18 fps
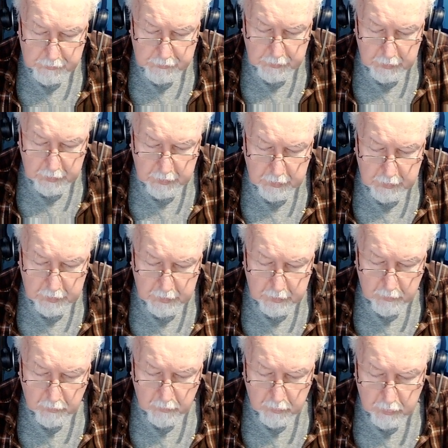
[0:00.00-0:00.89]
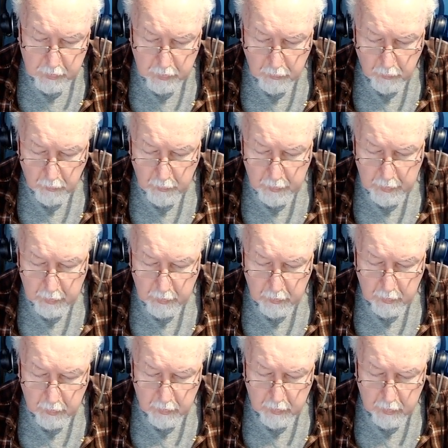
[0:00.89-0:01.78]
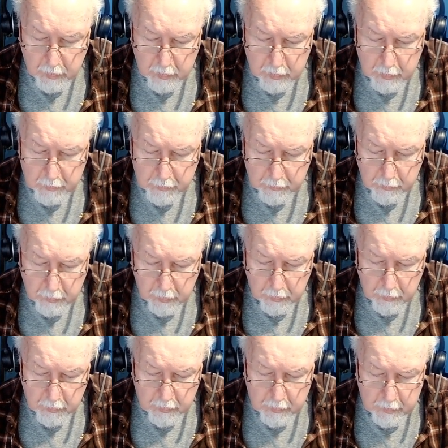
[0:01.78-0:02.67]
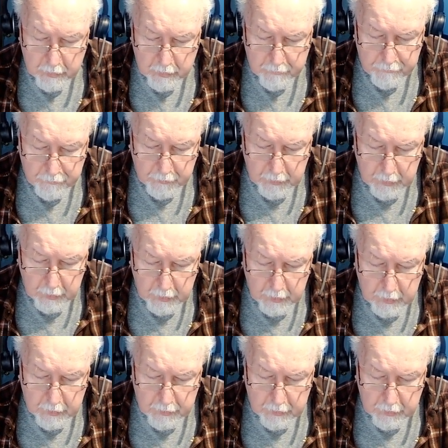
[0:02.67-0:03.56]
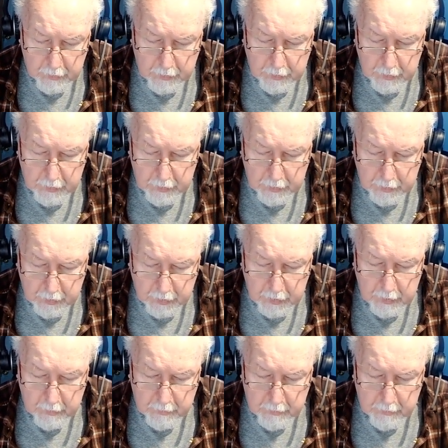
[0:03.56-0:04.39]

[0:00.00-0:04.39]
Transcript: they were going along the road, there, they came